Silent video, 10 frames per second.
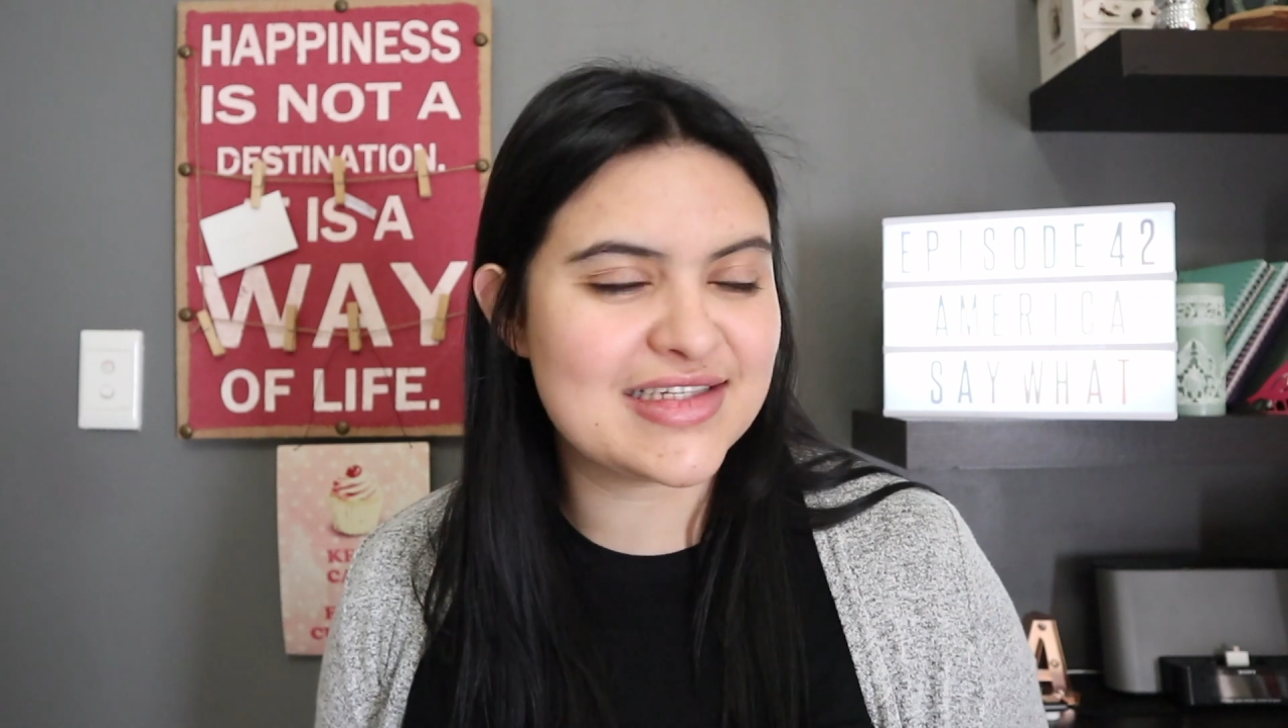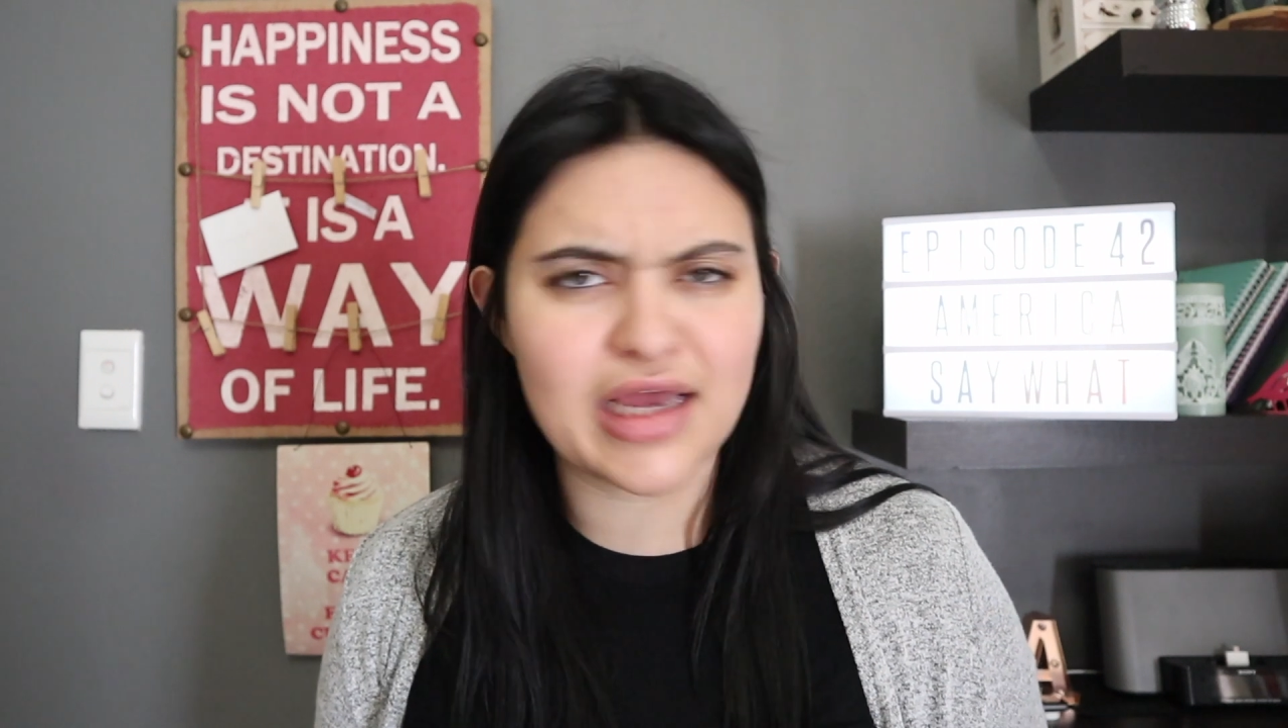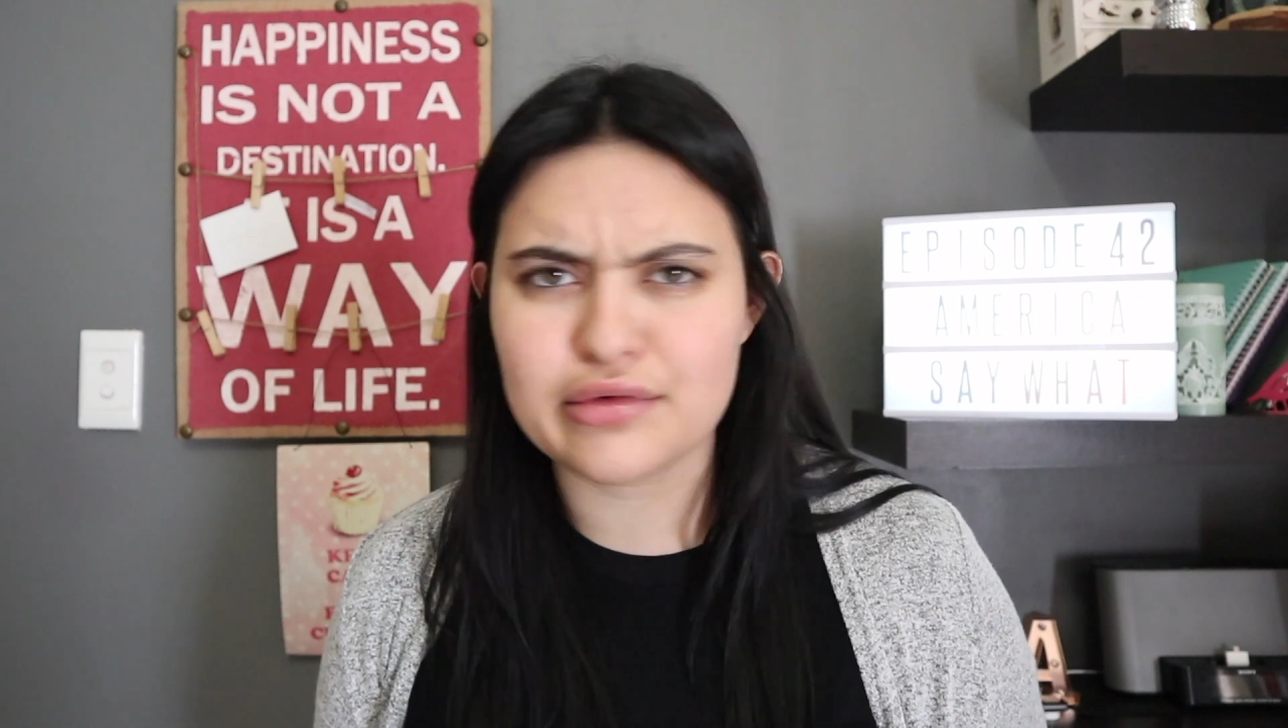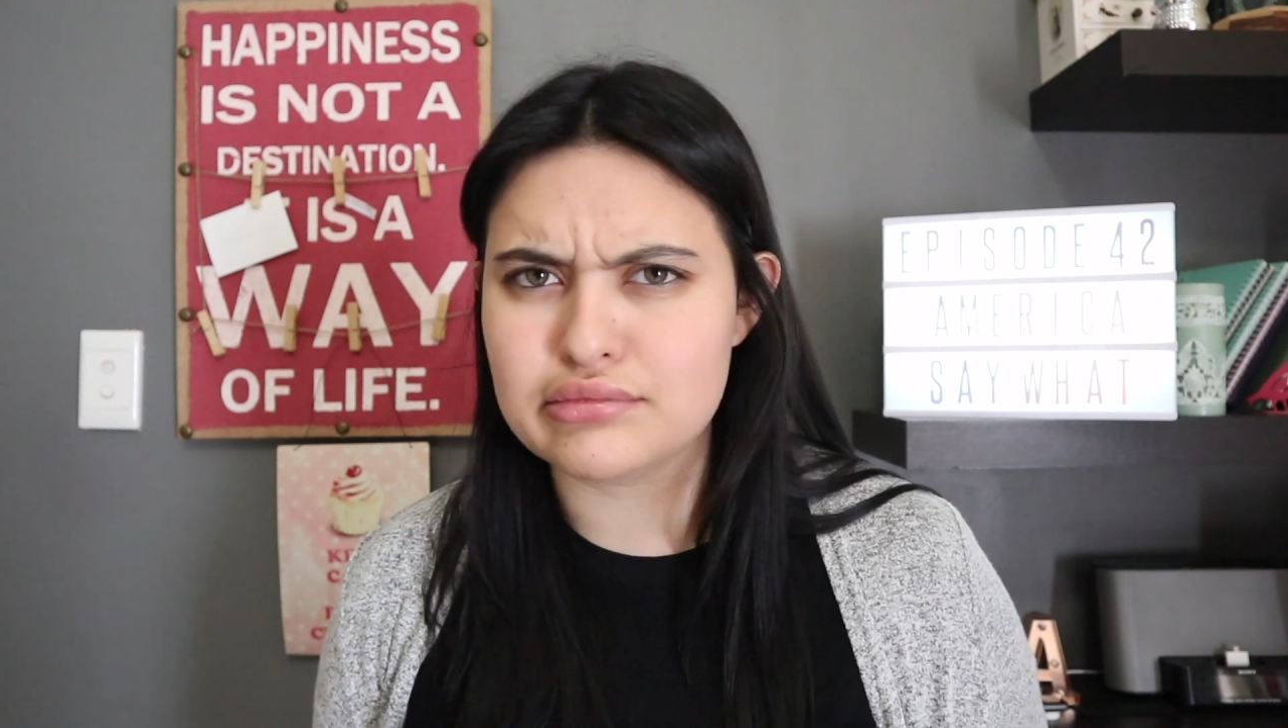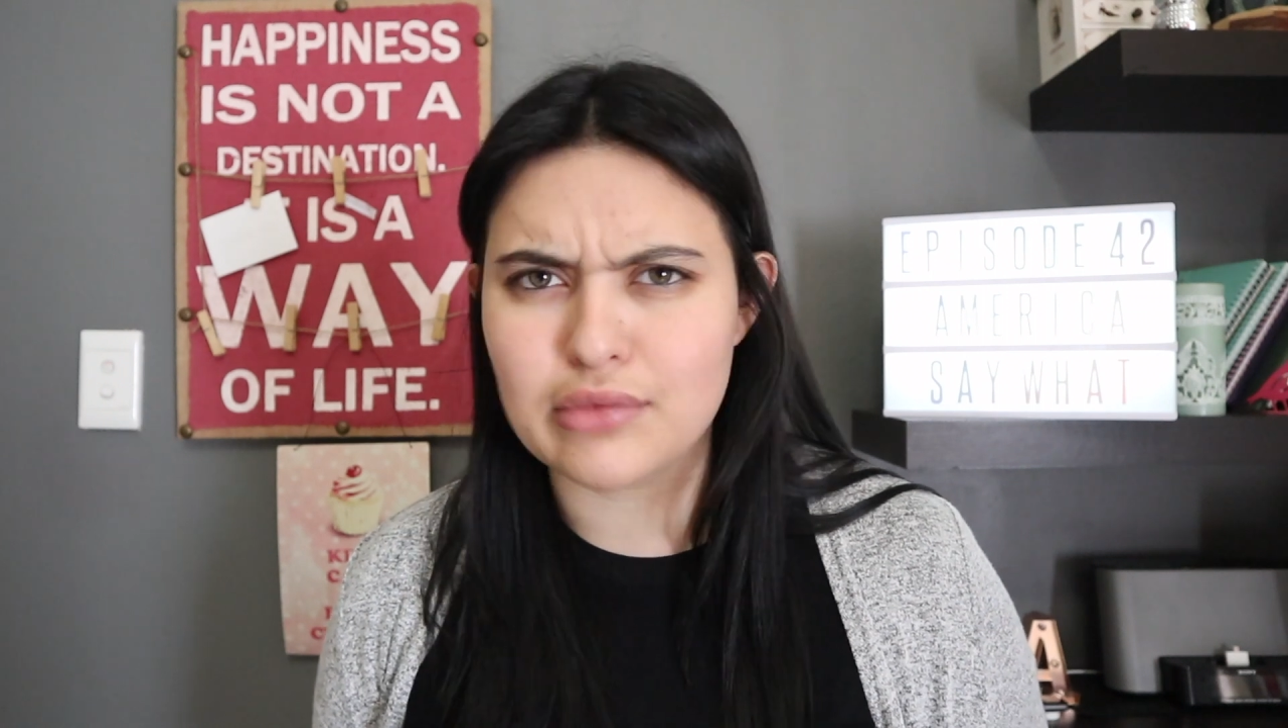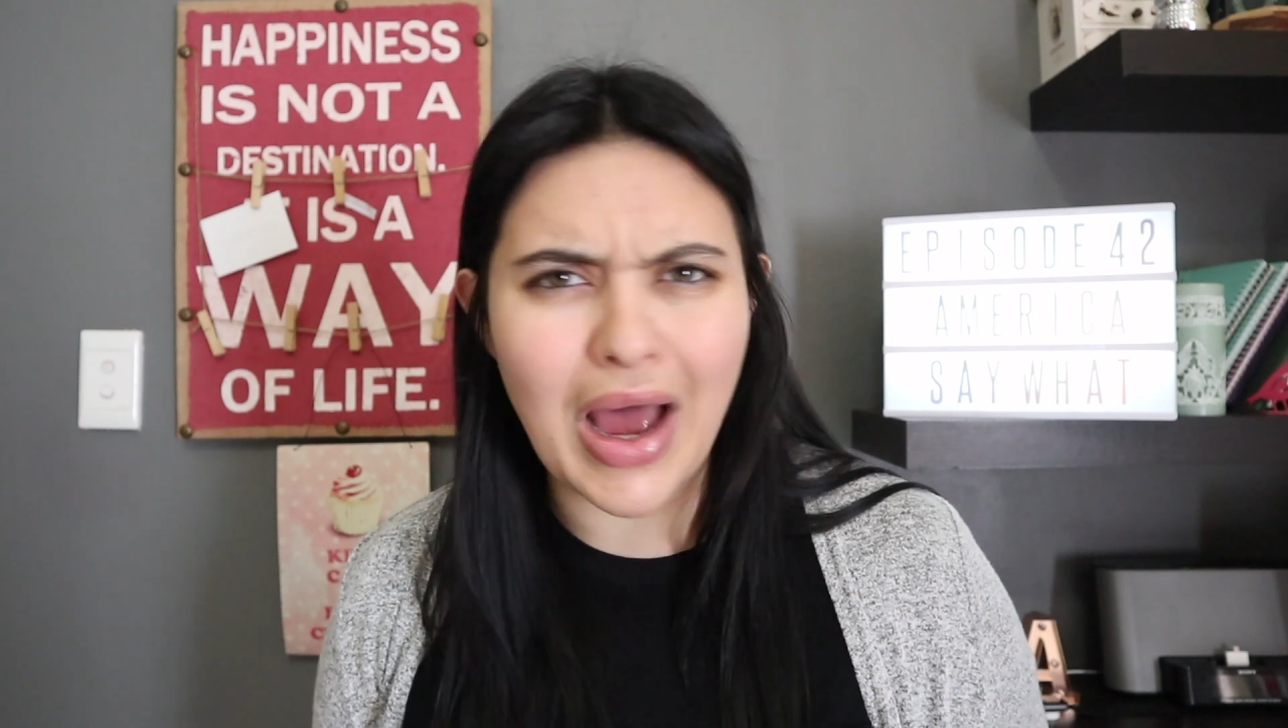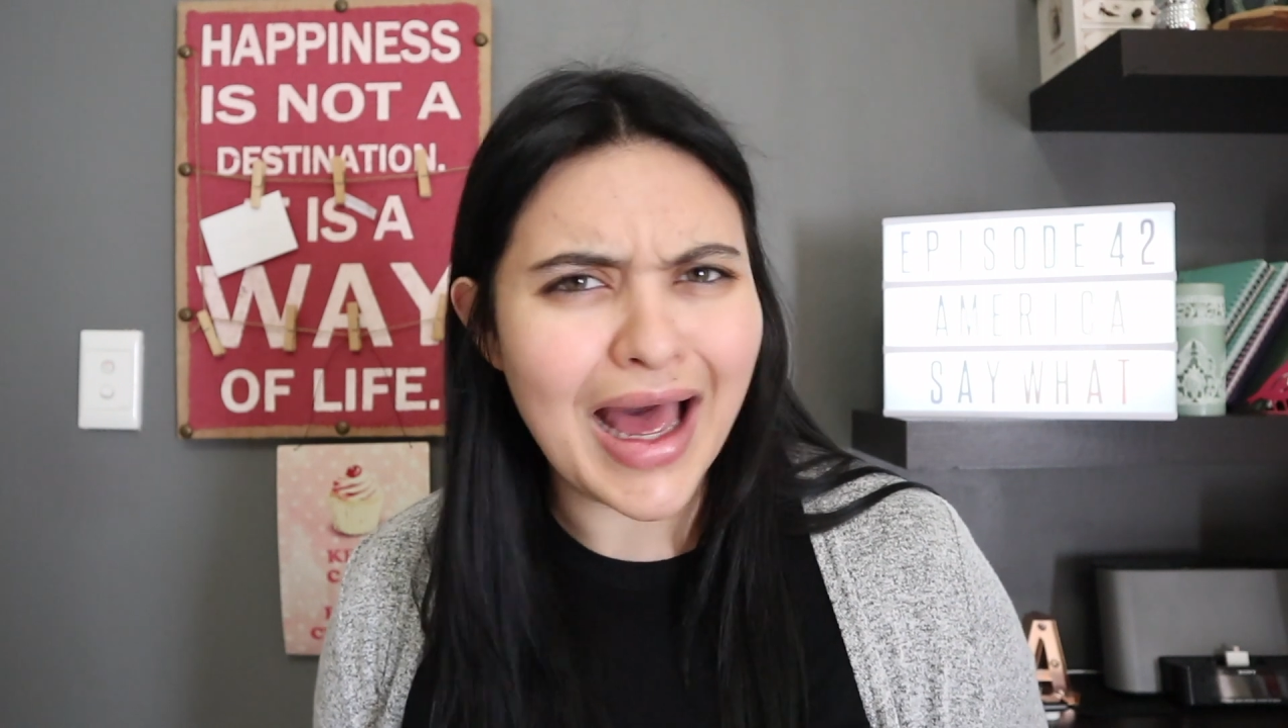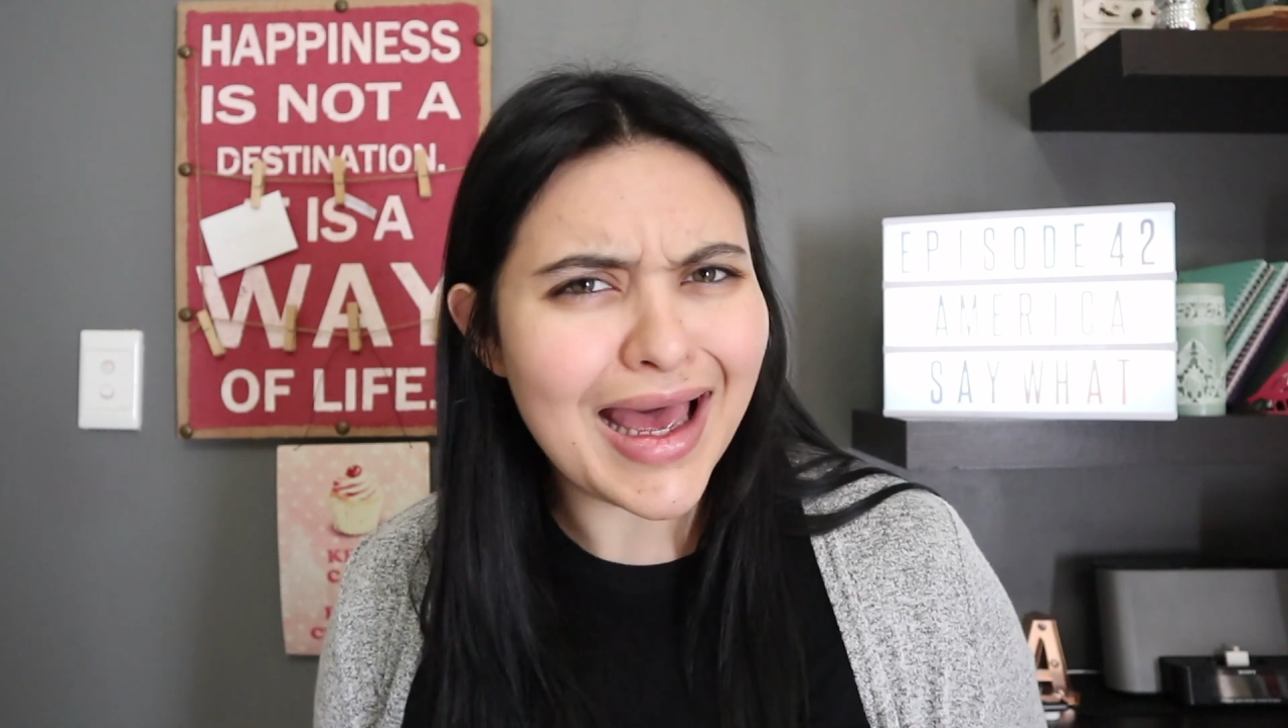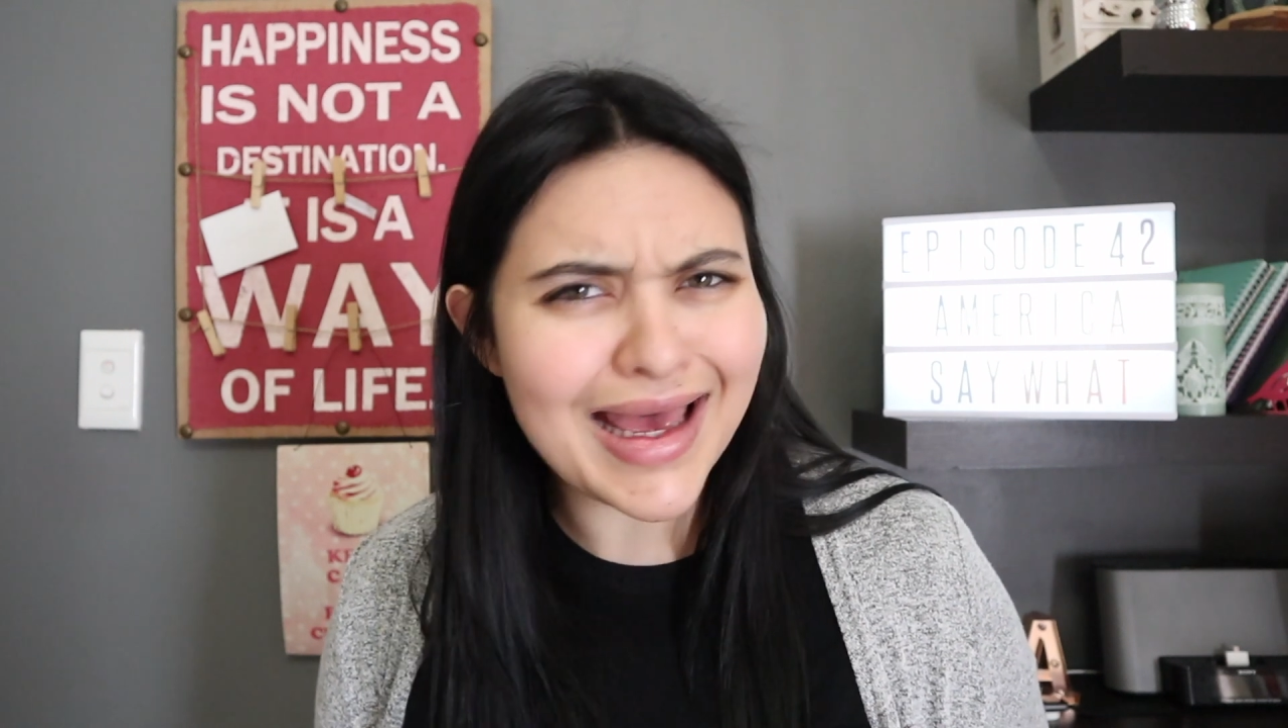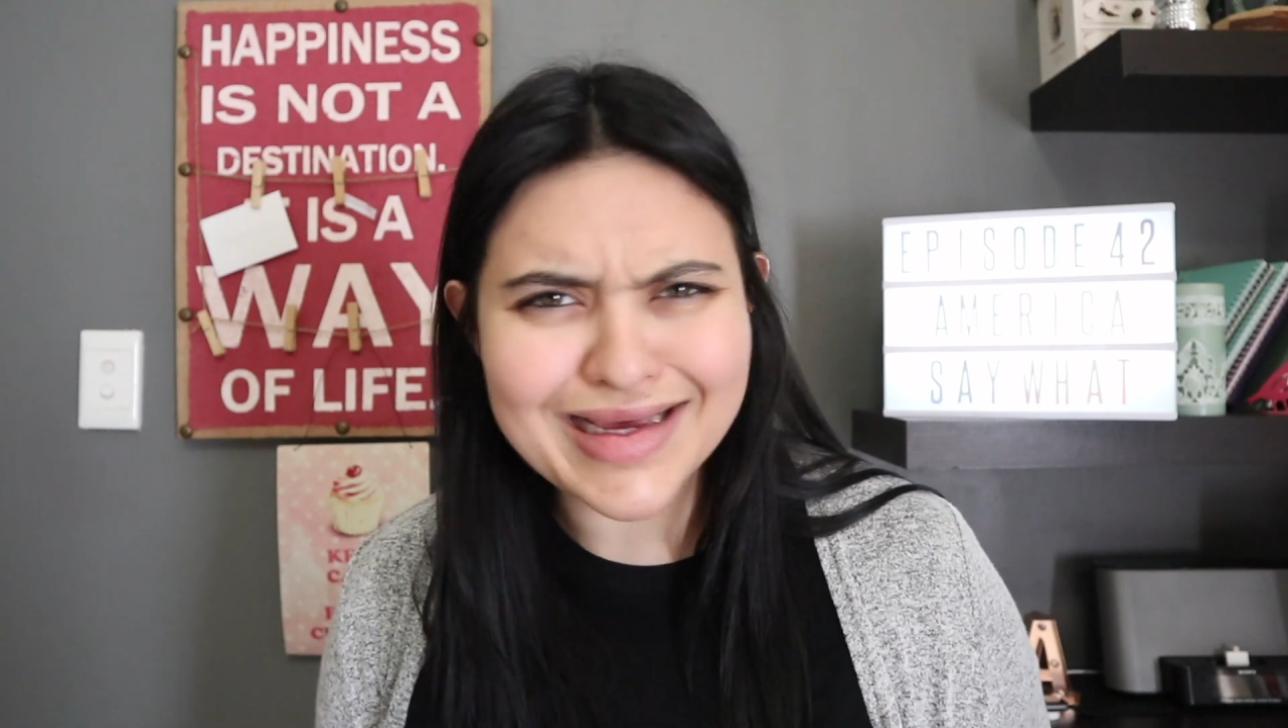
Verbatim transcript: like, what?